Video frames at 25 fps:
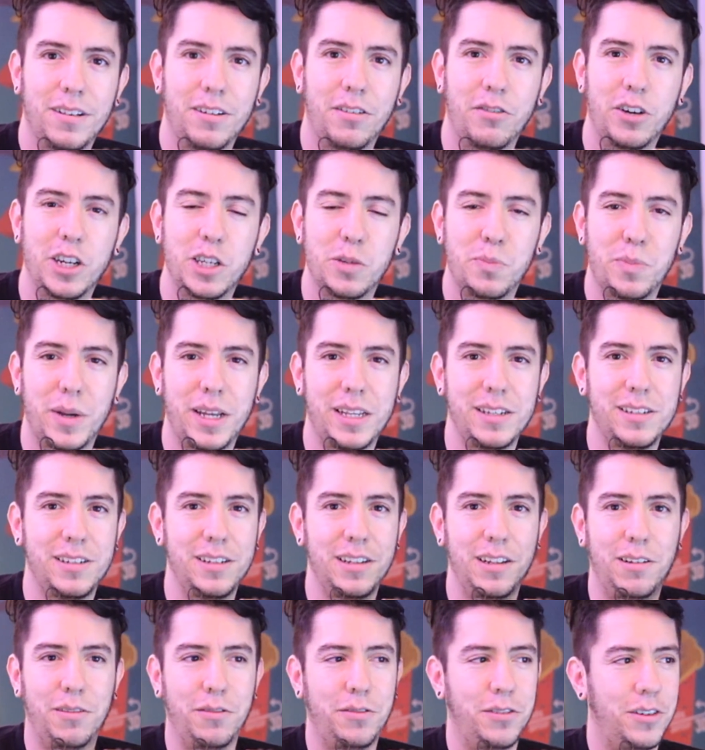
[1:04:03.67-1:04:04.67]
Grease
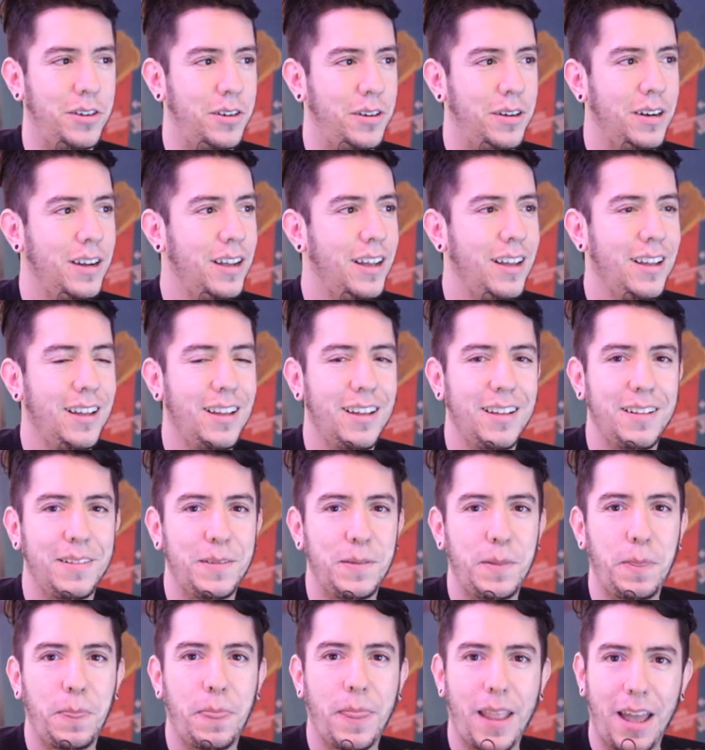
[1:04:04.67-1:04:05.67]
Pencil, for
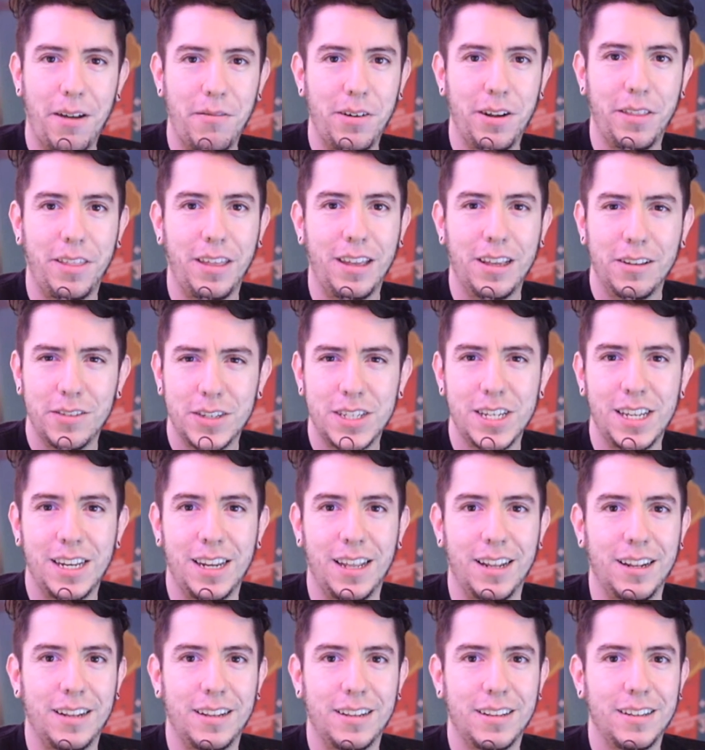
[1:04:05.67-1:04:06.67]
everything. You've
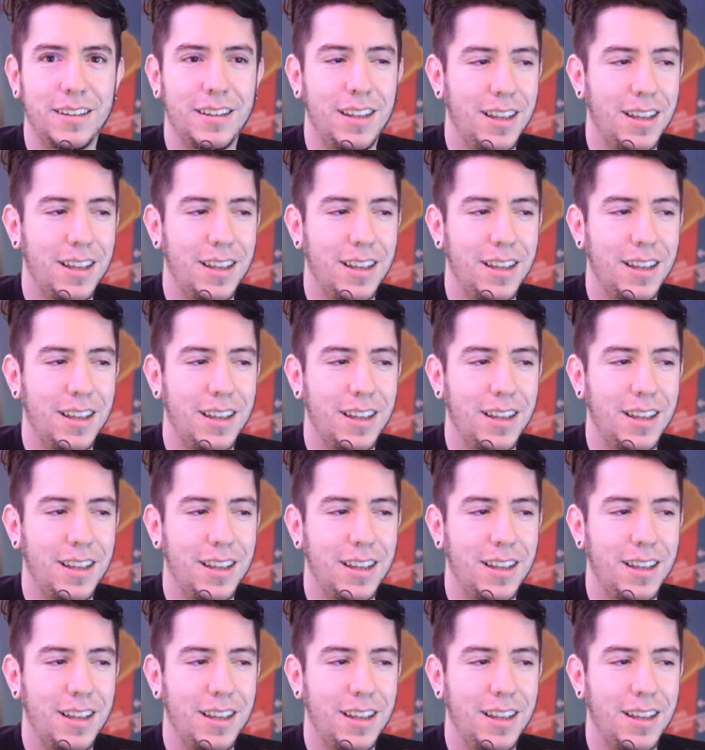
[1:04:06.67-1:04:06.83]
seen it.